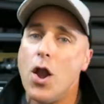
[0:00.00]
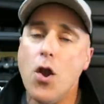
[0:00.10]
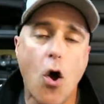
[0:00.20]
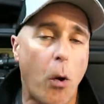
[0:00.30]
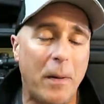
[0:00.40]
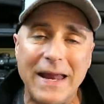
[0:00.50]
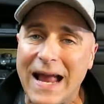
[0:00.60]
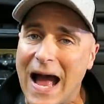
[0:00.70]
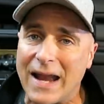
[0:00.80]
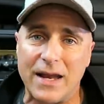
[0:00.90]
Nobody
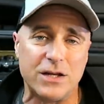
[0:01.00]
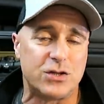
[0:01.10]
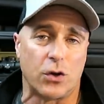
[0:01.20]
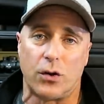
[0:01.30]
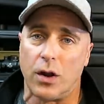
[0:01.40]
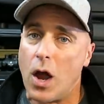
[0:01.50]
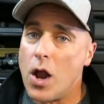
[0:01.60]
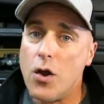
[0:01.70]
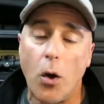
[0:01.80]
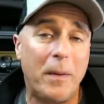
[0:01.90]
got injured,
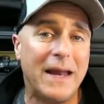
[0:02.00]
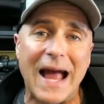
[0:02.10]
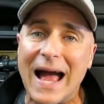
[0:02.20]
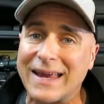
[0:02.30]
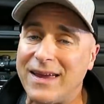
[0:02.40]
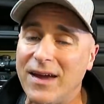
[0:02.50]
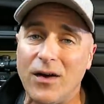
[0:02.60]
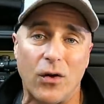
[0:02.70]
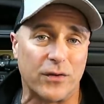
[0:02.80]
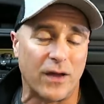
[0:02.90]
nobody got
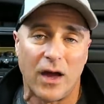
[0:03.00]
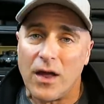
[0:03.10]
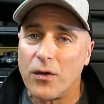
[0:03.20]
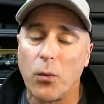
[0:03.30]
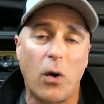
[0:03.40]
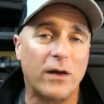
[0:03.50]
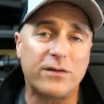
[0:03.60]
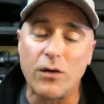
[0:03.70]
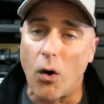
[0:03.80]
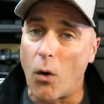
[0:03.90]
killed, there
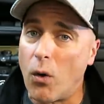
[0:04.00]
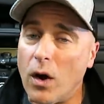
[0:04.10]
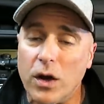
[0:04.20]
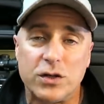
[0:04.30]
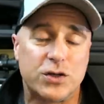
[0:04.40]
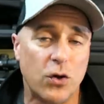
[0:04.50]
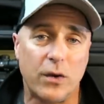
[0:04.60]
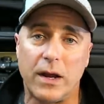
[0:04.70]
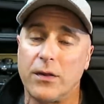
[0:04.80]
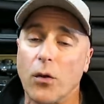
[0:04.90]
was no
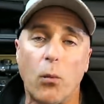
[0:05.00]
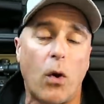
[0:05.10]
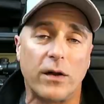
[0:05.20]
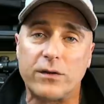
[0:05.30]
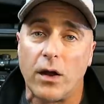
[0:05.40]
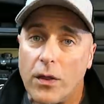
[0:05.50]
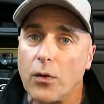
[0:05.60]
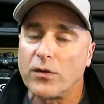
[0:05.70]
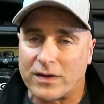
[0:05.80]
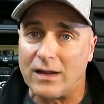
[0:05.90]
shooting, there was a
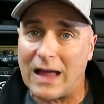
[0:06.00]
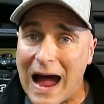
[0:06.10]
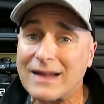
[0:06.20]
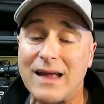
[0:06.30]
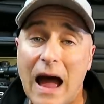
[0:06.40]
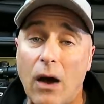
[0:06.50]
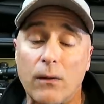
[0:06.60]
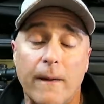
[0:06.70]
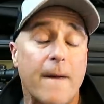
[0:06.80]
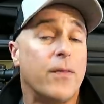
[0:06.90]

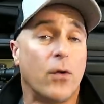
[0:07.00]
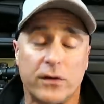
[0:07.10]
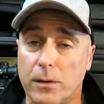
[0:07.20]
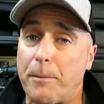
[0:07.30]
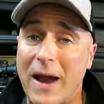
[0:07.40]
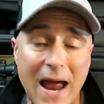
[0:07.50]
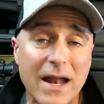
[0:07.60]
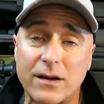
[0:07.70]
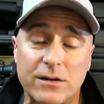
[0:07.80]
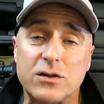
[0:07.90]
lockdown, there was a
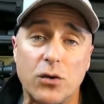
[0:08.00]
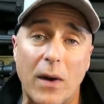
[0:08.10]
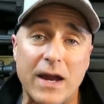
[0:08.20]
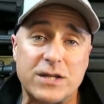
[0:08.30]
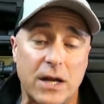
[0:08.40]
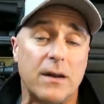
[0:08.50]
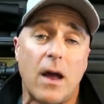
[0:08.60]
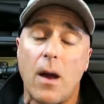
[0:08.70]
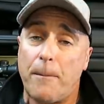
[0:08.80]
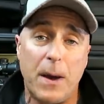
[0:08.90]
panic situation,
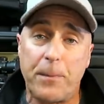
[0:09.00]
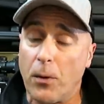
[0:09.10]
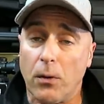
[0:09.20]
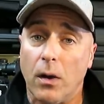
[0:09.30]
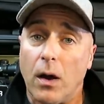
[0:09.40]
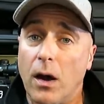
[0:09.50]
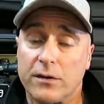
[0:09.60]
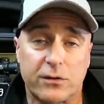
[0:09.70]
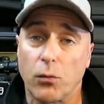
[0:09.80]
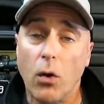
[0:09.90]
people,
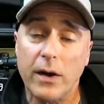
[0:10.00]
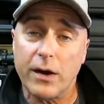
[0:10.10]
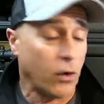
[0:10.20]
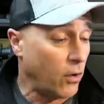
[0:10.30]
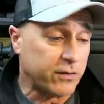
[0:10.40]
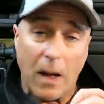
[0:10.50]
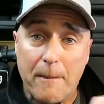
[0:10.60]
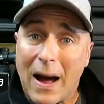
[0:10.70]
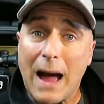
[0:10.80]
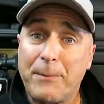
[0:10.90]
sorority girls
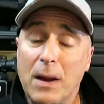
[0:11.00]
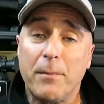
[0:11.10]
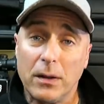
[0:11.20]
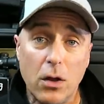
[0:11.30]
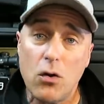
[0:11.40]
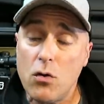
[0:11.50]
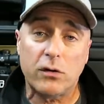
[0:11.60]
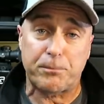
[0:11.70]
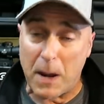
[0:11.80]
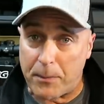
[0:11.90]
popping
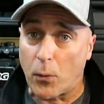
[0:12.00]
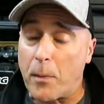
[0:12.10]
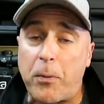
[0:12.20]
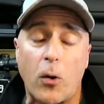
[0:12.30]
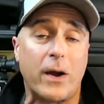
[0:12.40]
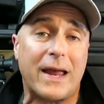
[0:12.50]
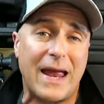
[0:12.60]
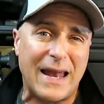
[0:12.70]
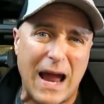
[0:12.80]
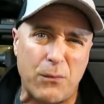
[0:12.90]
balloons, people reporting
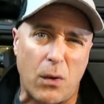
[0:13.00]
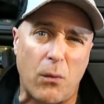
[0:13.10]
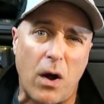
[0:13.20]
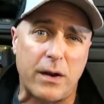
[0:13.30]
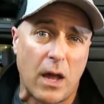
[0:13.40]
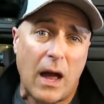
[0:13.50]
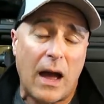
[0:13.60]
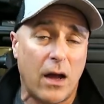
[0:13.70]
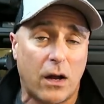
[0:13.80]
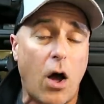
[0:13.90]
a 911,
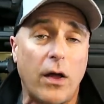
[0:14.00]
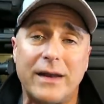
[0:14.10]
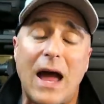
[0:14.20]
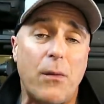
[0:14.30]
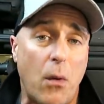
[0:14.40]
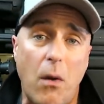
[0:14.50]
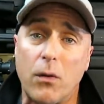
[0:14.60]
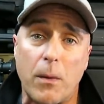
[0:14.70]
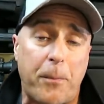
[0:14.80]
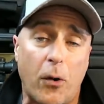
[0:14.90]
calling
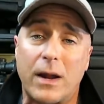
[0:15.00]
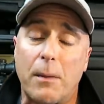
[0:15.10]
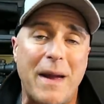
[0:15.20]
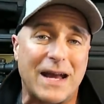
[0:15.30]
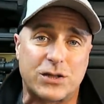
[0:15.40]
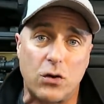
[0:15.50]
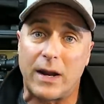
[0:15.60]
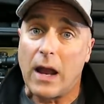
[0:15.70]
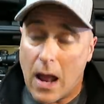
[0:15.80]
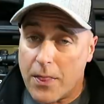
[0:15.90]
911, reporting a mass
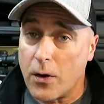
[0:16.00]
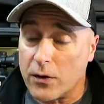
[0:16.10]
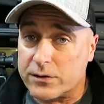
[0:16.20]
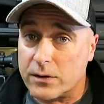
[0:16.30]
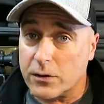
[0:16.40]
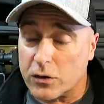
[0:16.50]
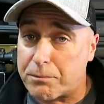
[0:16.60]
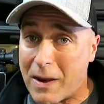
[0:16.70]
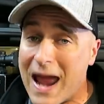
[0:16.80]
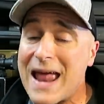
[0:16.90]
shooting. There's
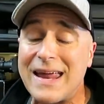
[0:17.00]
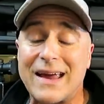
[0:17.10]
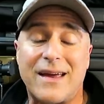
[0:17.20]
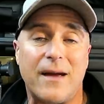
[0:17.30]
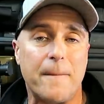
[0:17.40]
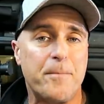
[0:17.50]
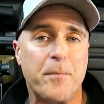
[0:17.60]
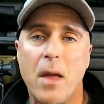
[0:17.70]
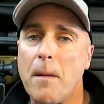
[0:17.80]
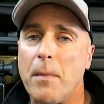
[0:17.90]
panic,
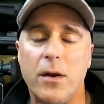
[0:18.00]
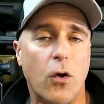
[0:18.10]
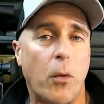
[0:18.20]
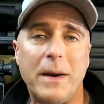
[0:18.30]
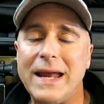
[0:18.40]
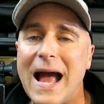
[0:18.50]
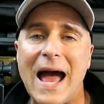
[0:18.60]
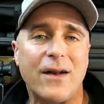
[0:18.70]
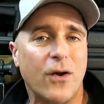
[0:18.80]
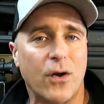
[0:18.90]
but nobody
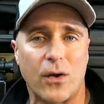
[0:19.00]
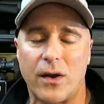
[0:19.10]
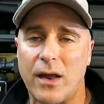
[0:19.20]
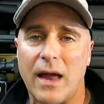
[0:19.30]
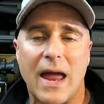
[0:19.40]
got hurt.